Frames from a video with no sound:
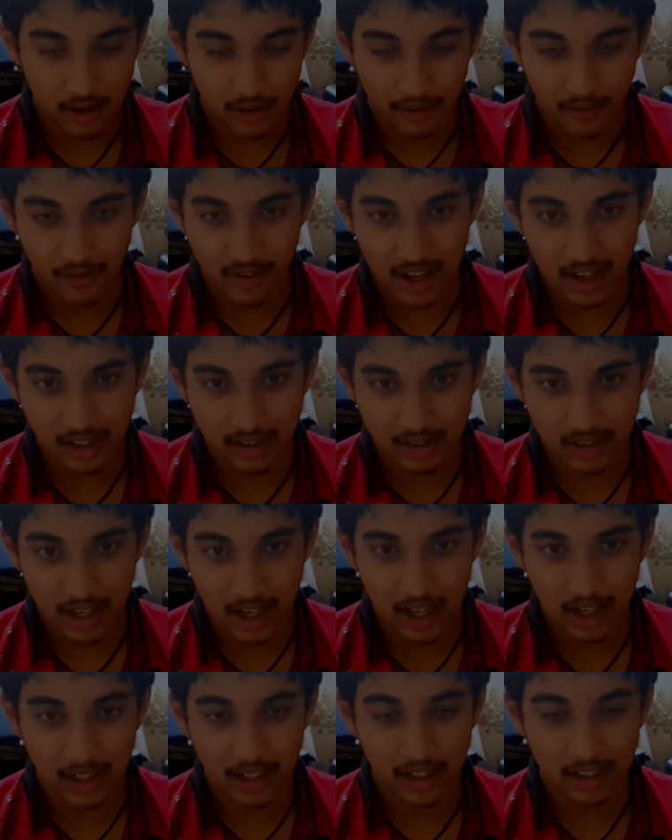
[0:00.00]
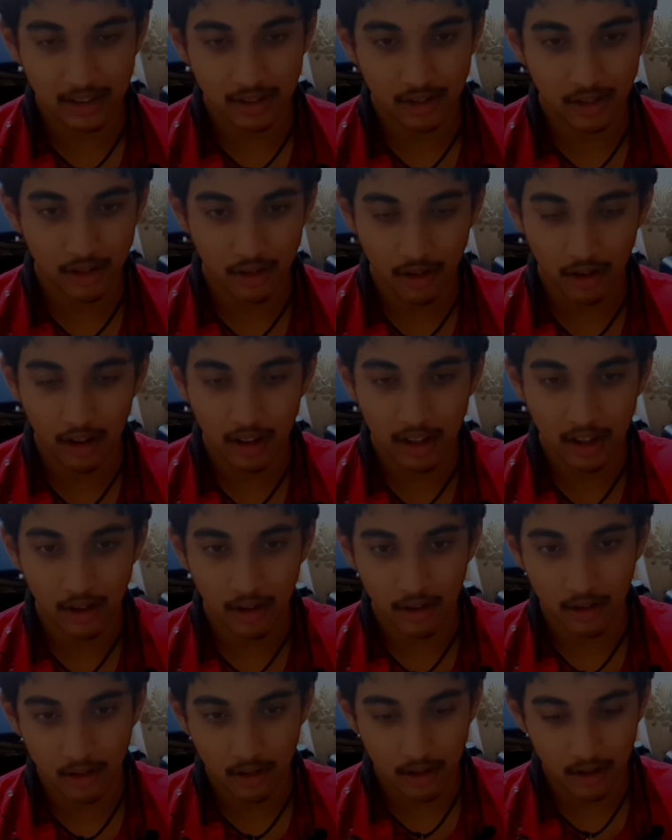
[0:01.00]
face, and it's
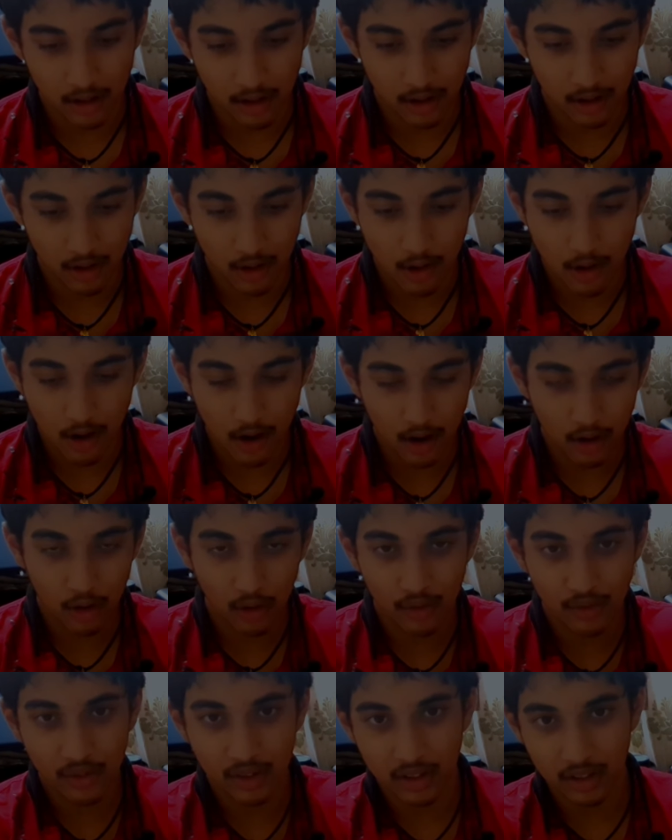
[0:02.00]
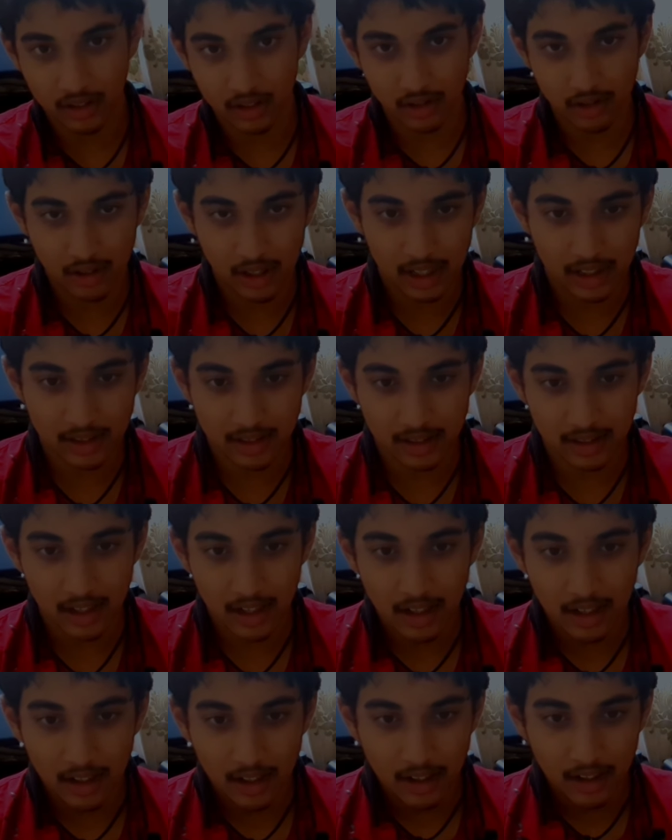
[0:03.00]
crawling all over the streets,
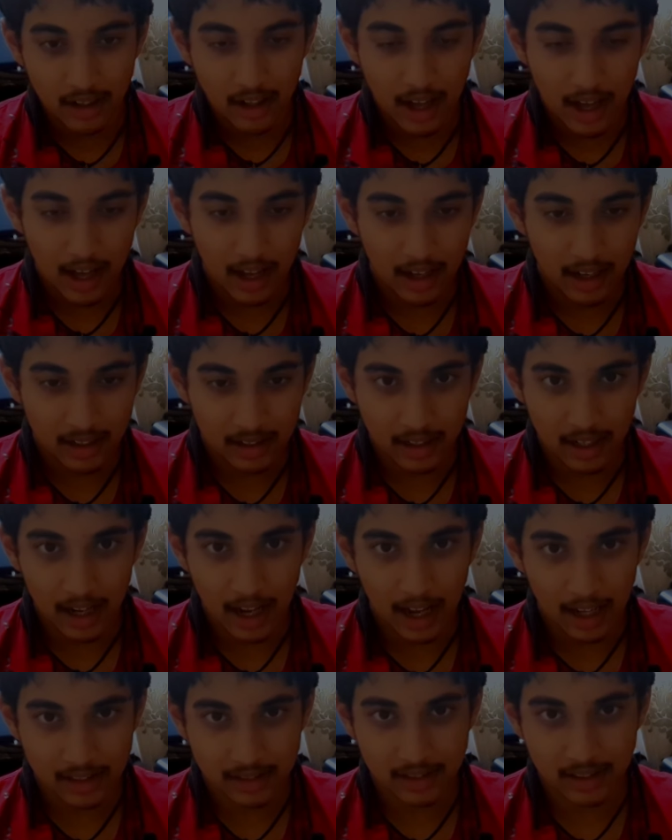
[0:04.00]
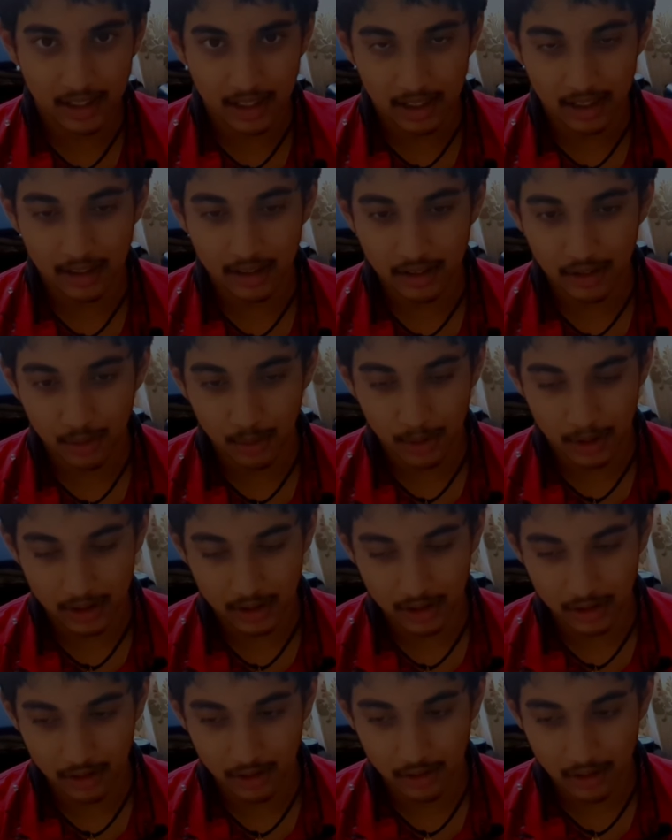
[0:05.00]
and it has gills, which
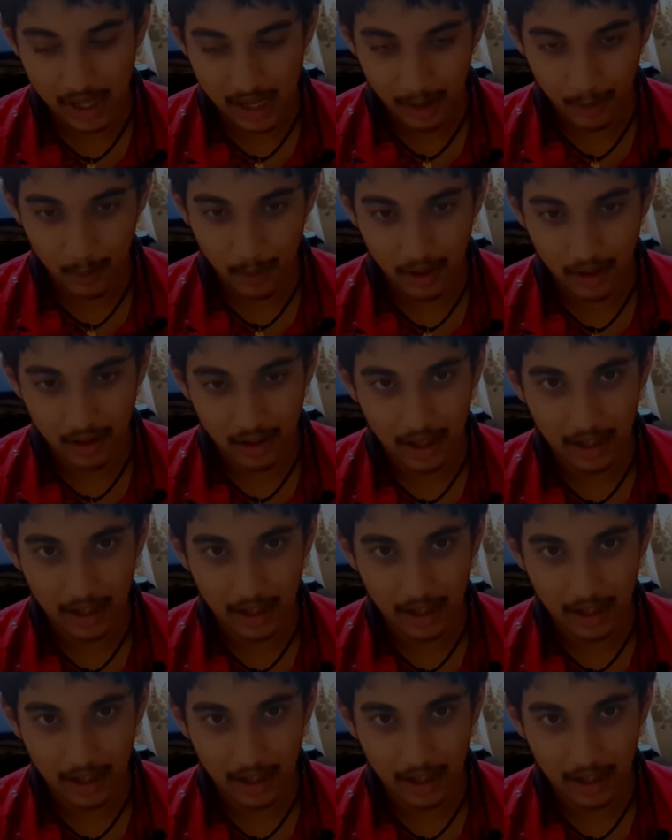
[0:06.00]
is really weird.